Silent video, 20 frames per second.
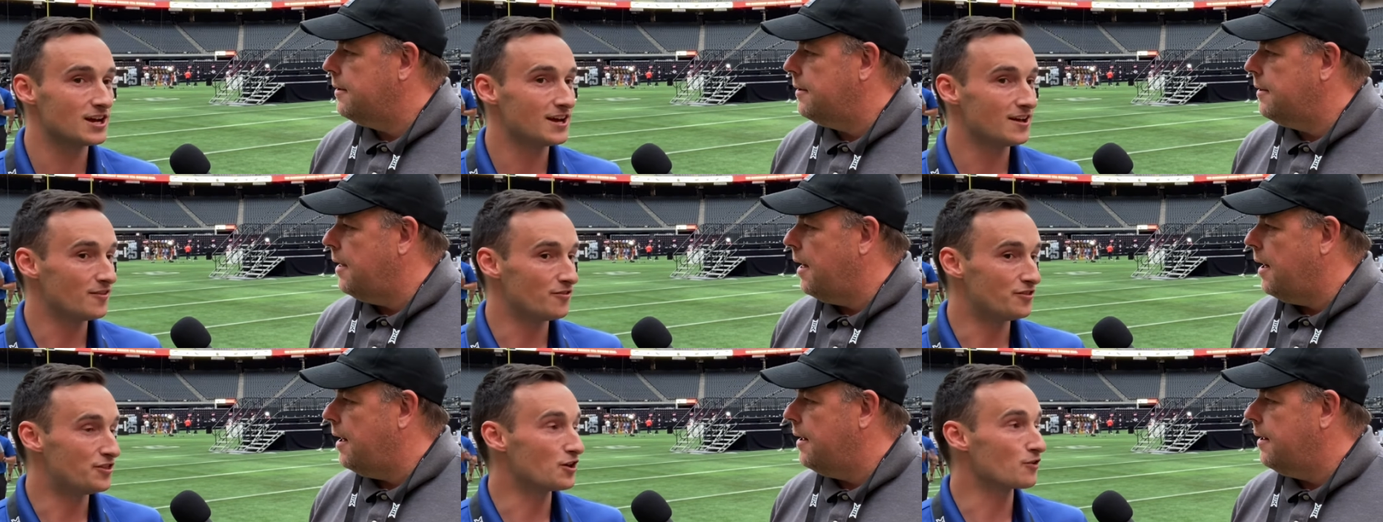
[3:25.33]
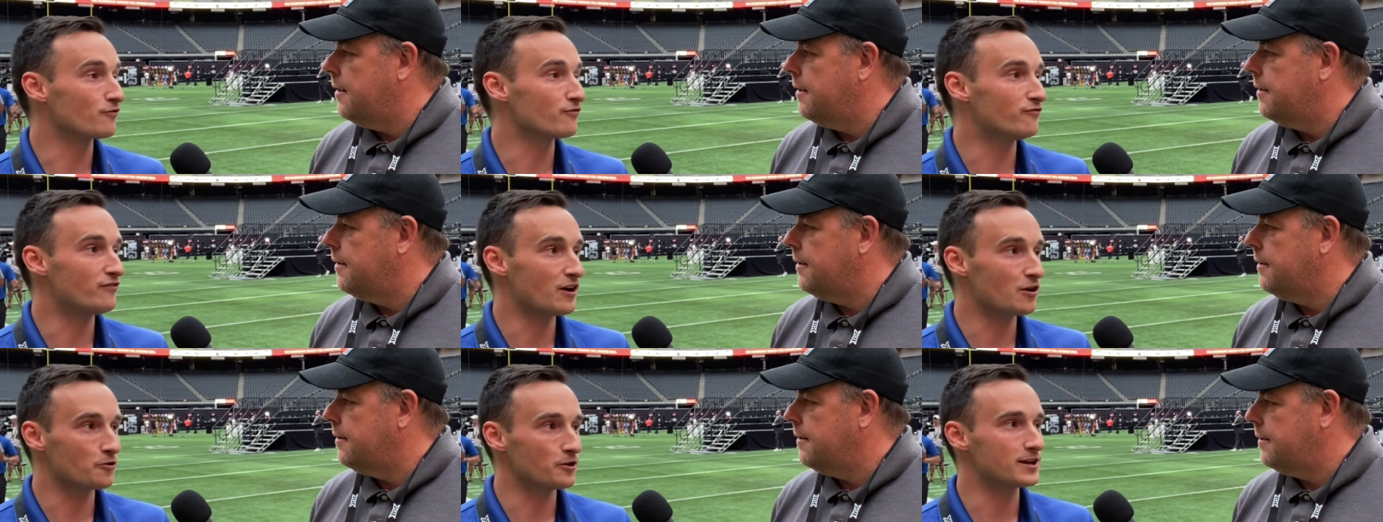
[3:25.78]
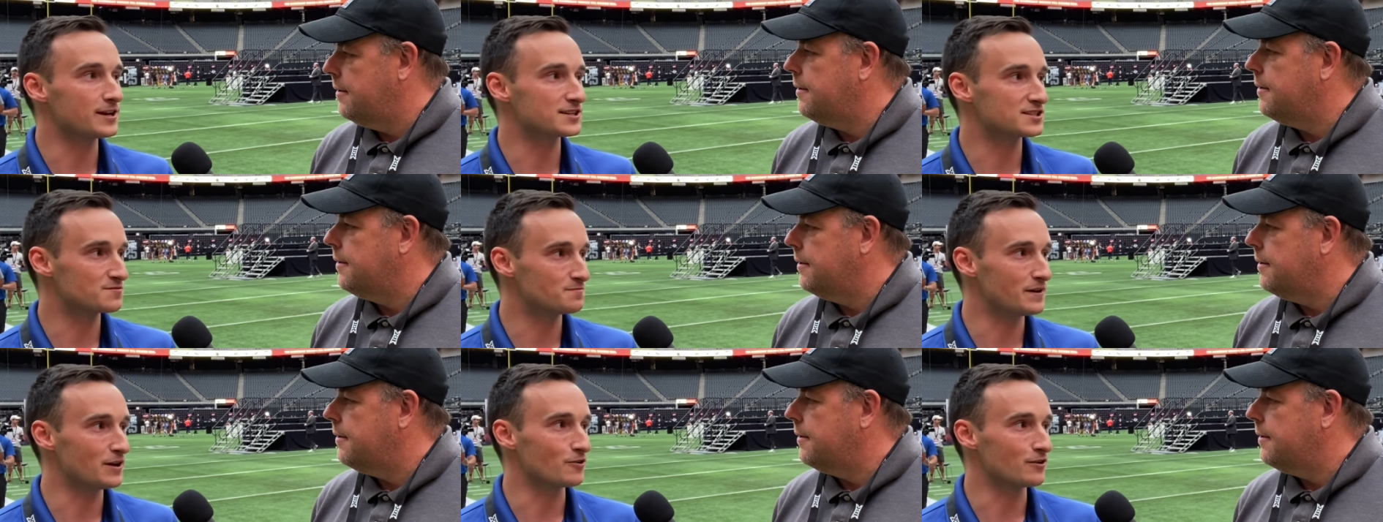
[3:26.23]
Speaker 1: Yeah. They're very
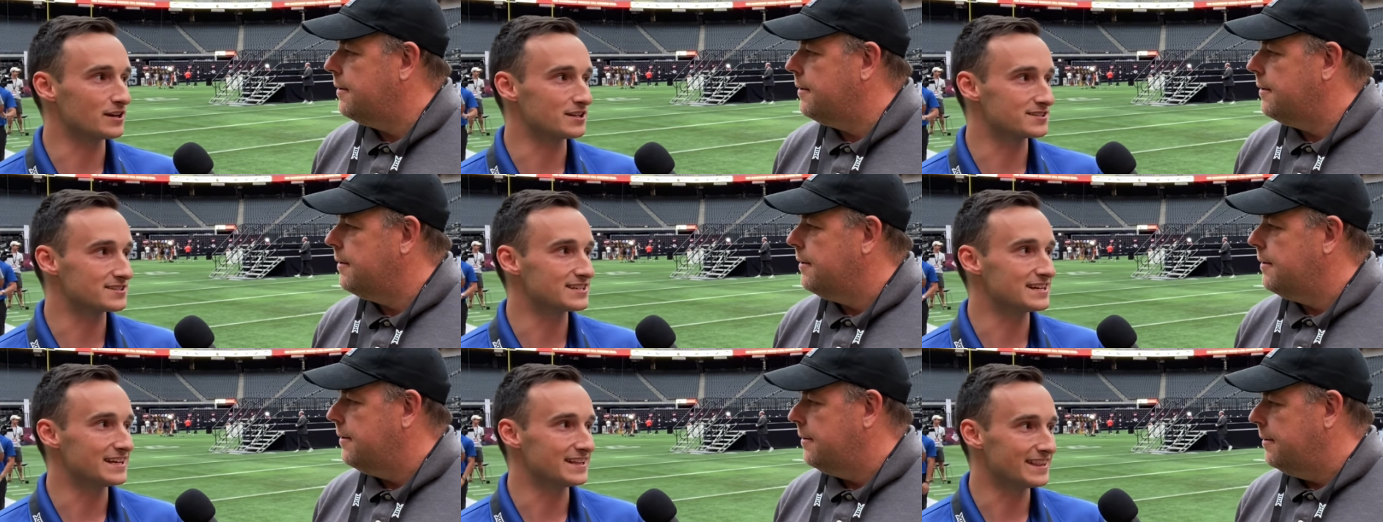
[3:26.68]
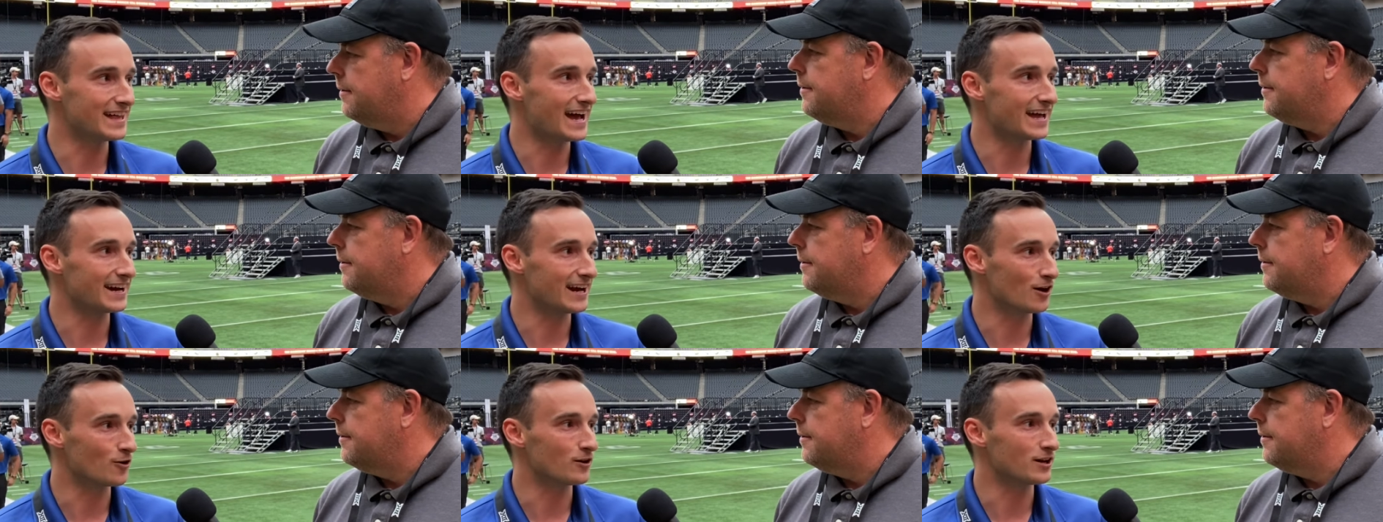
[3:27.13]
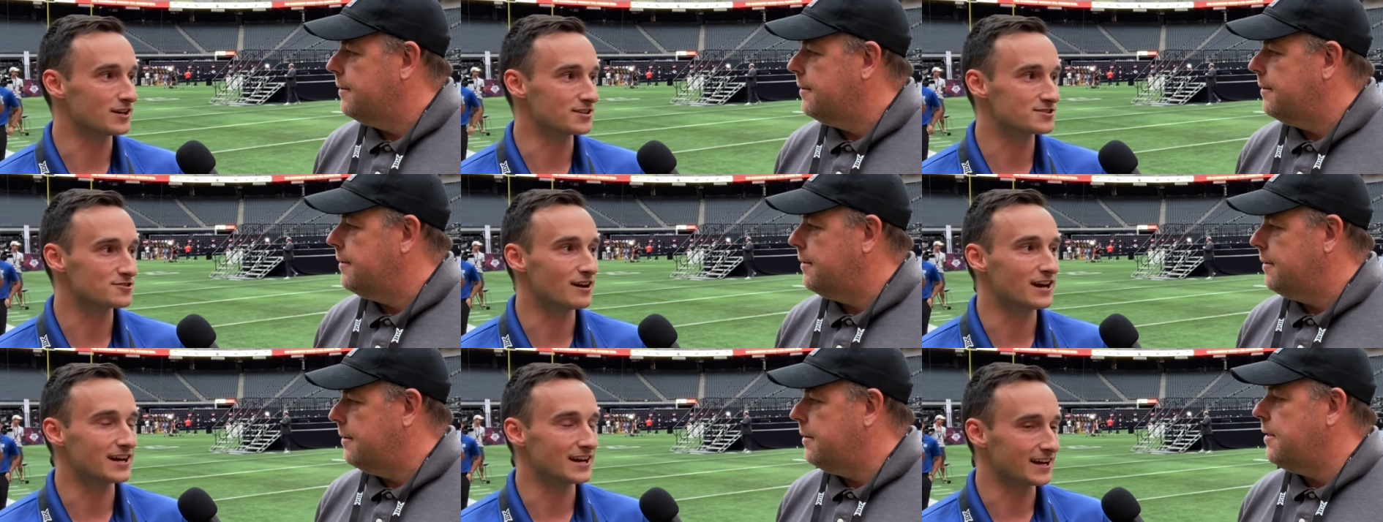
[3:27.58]
experienced in that area.
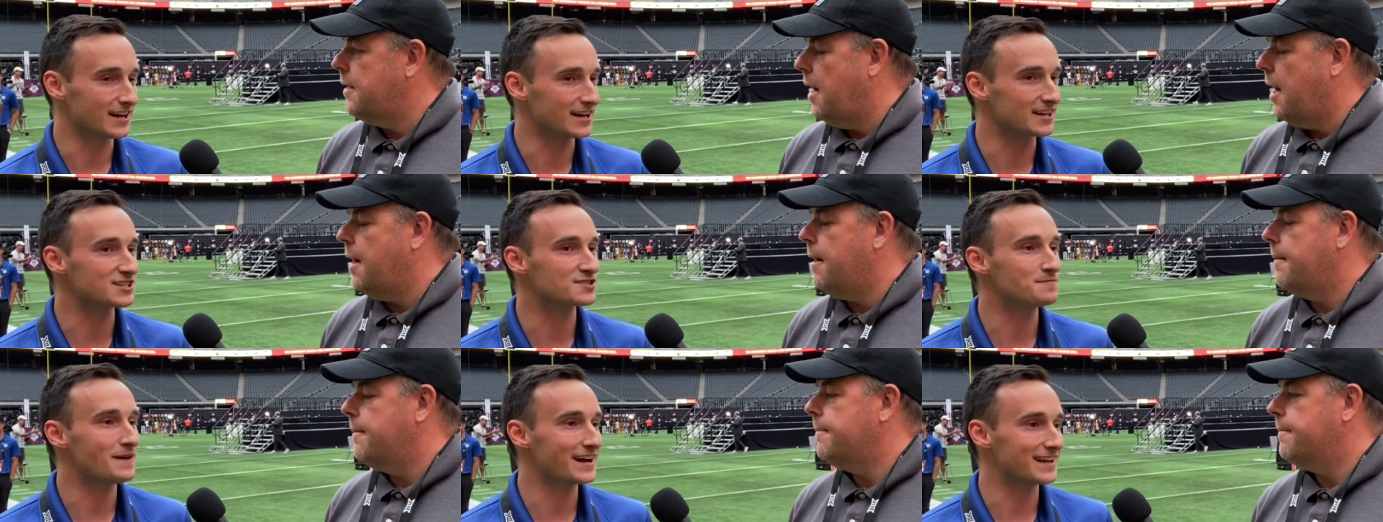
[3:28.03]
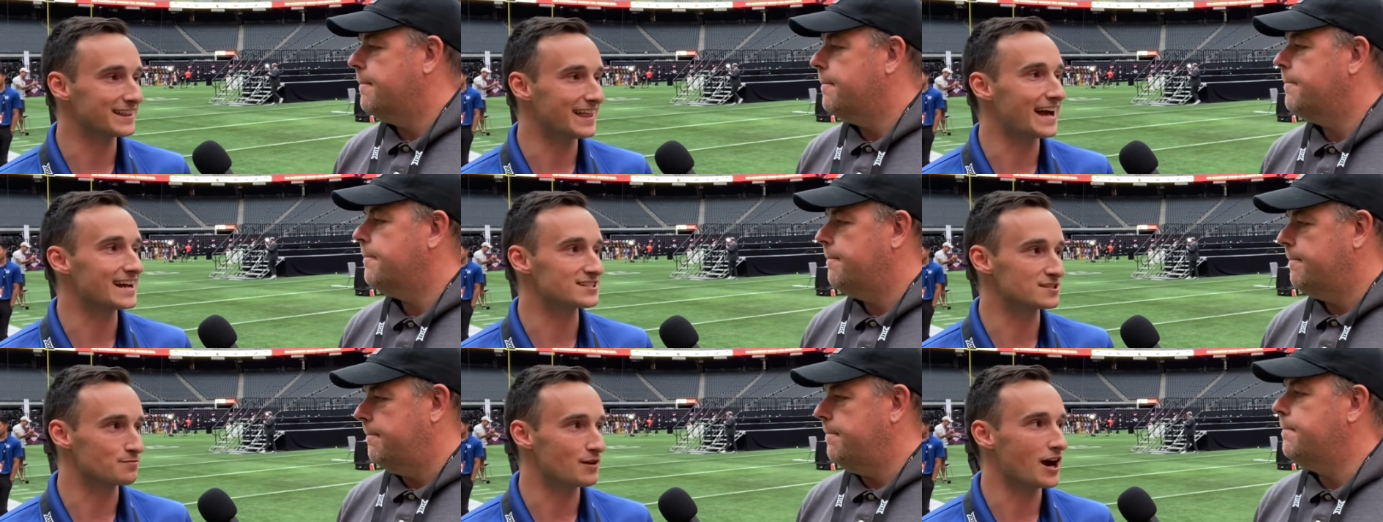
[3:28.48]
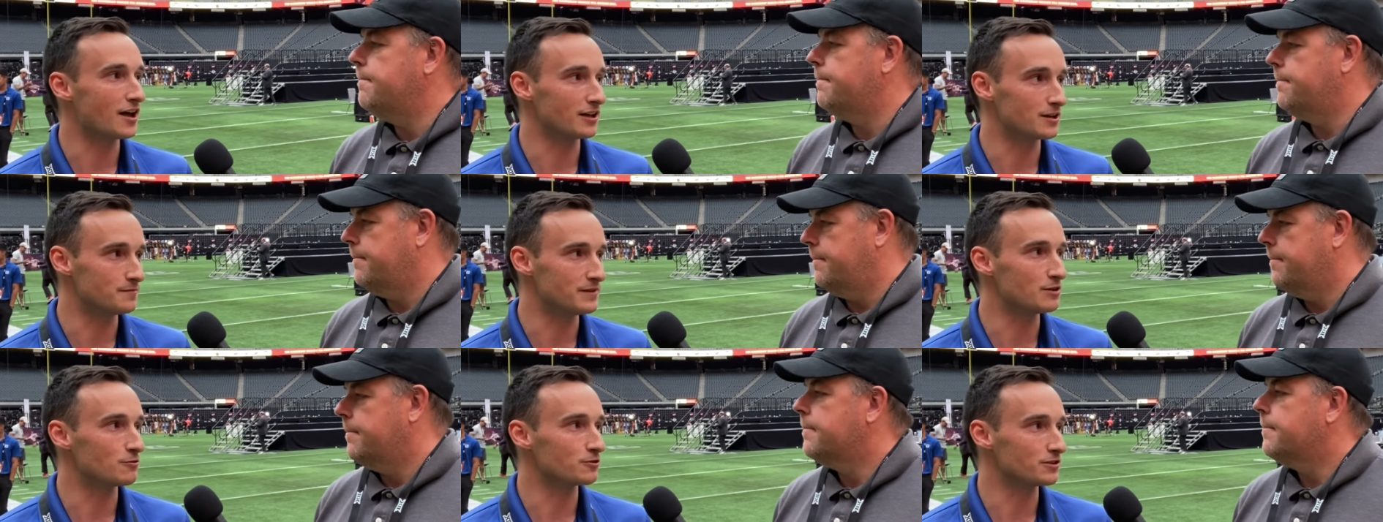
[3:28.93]
So I, I expect that to probably
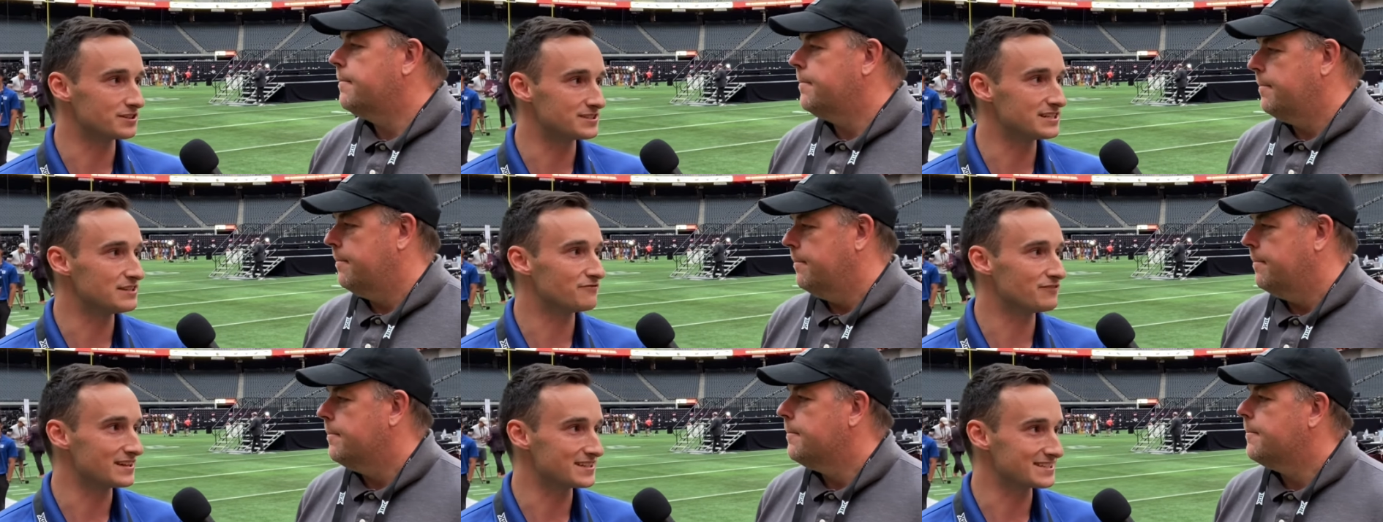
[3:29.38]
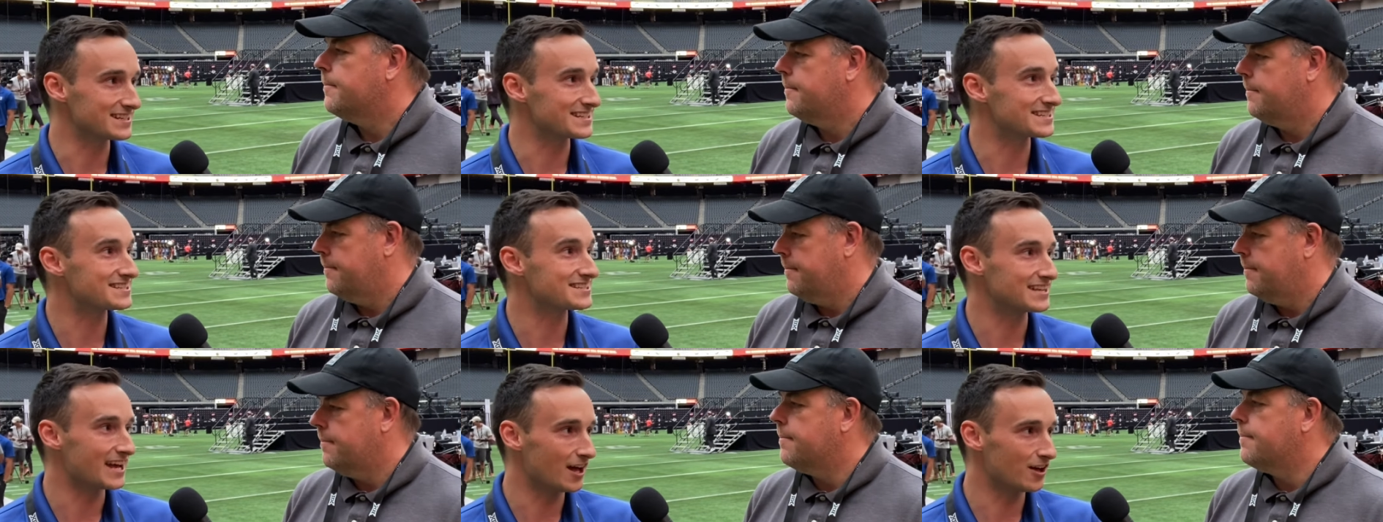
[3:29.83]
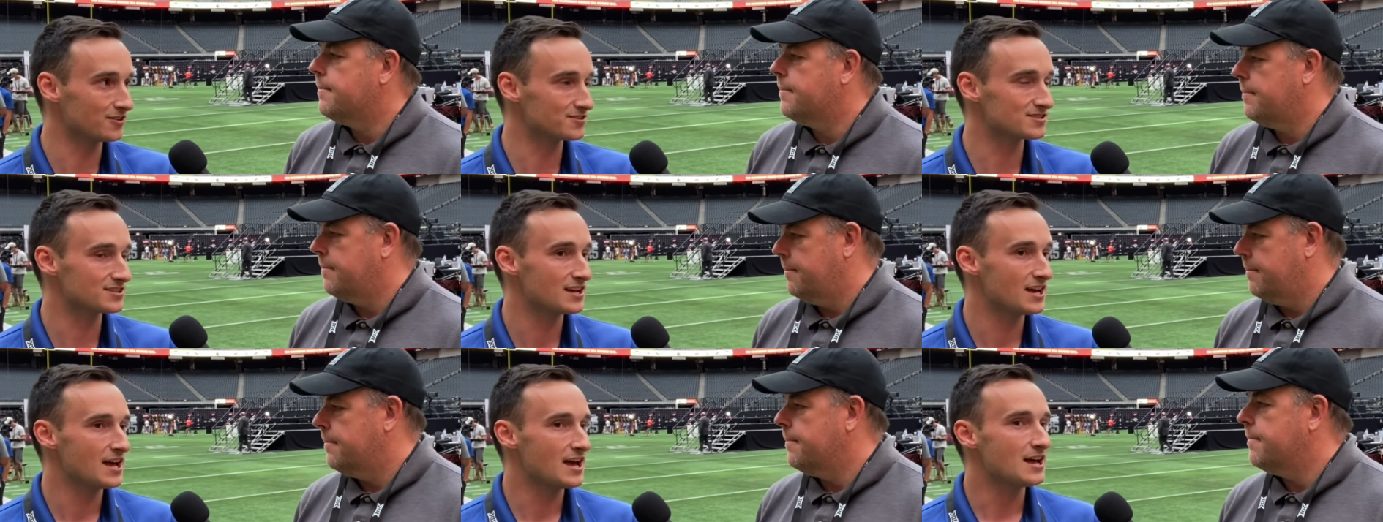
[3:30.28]
be where the defense excels.